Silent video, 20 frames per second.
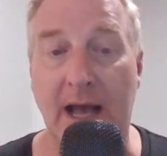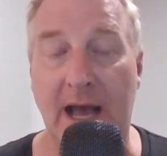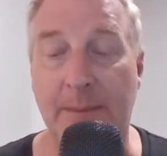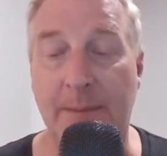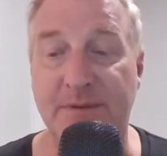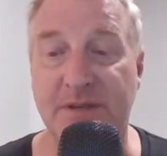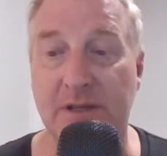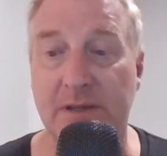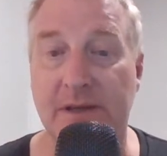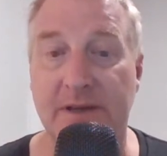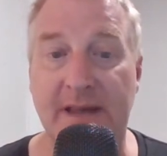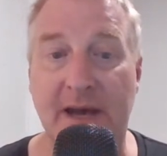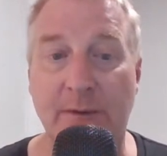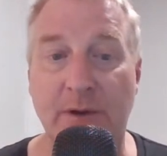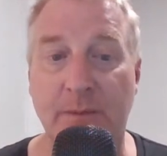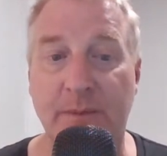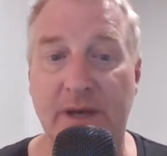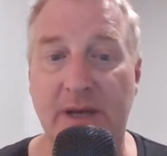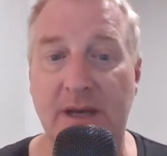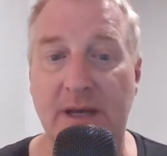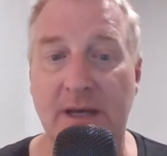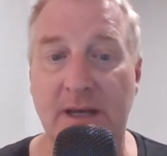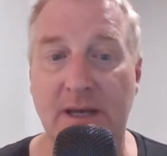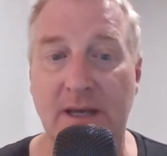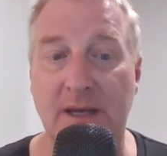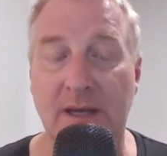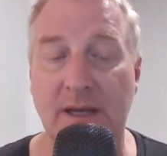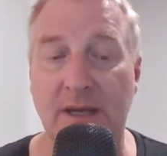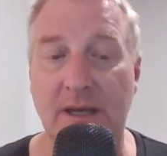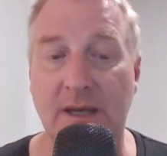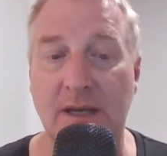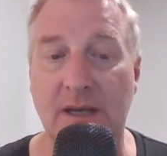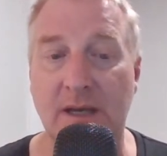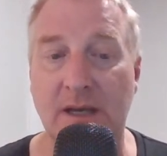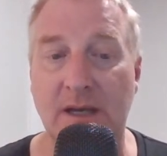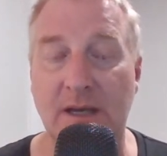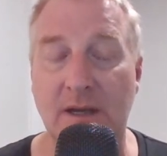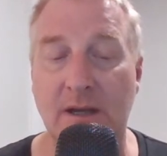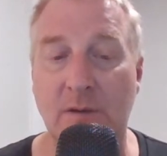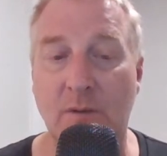Absolutely. That would
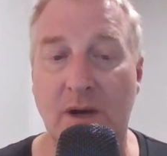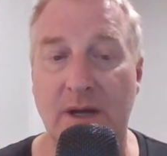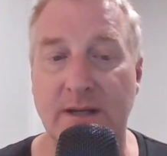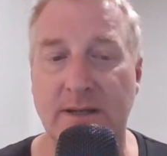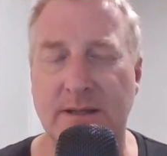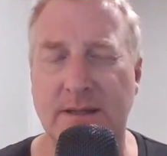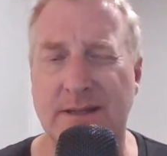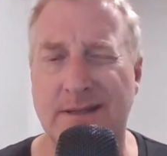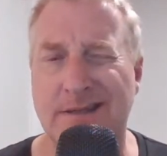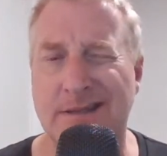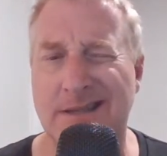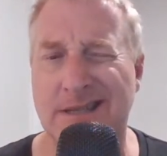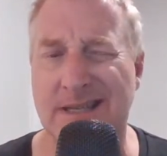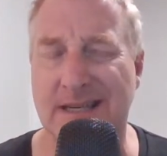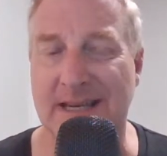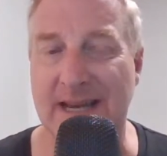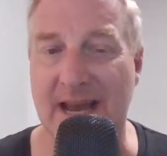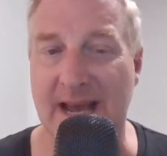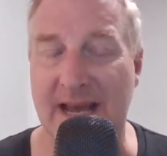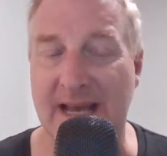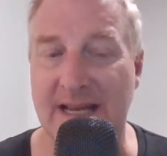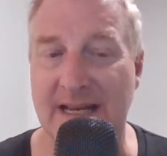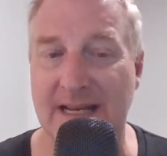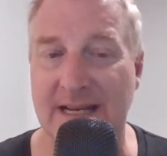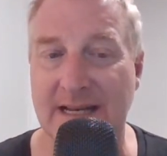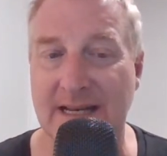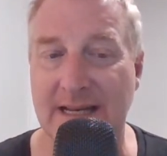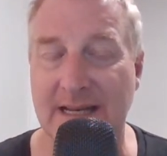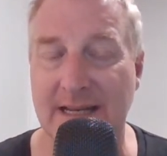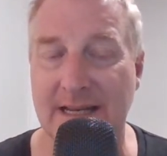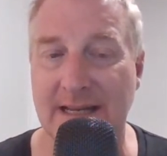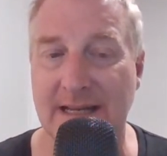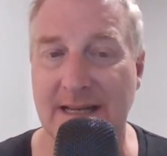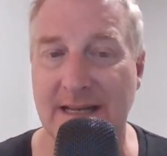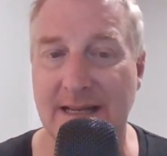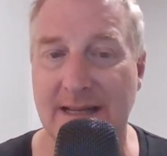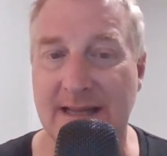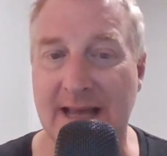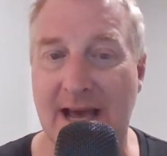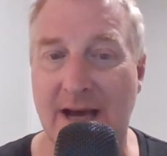be what?
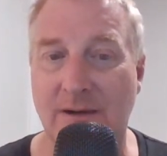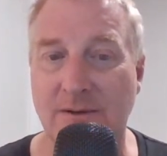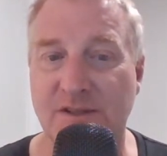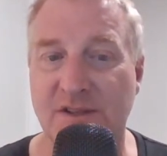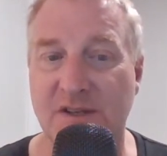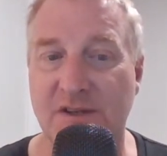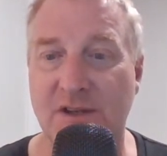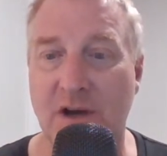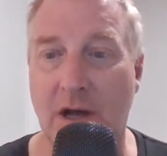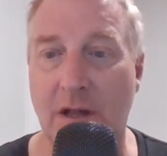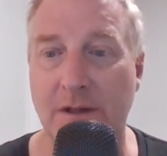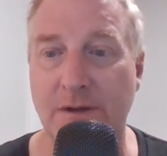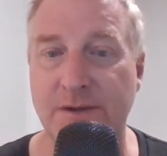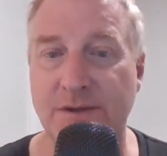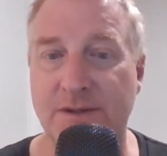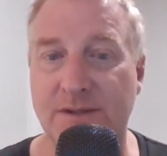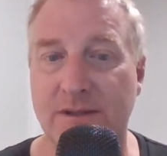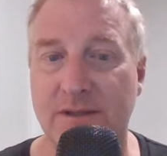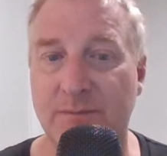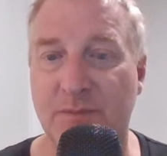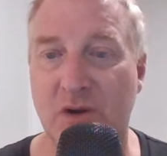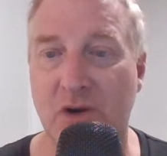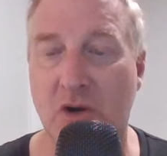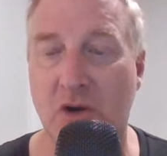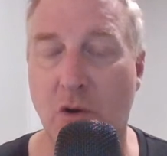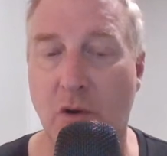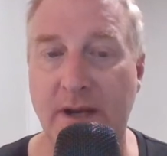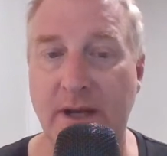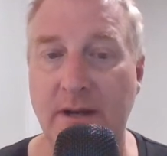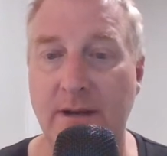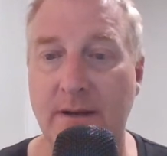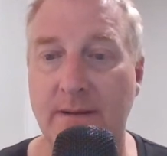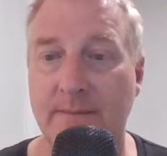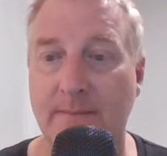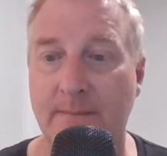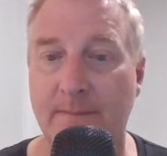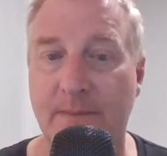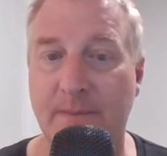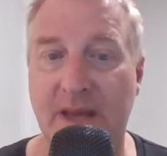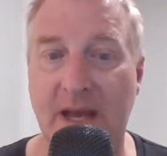$10,000 per coin?
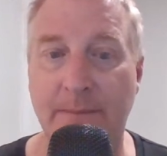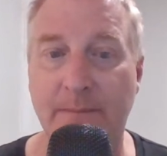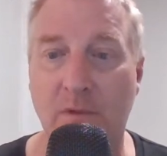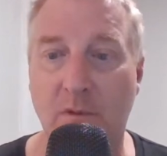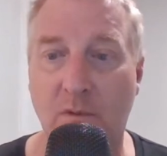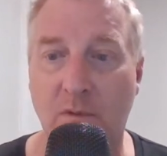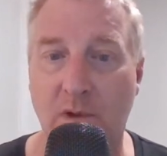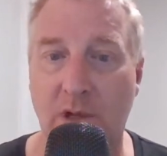Yep.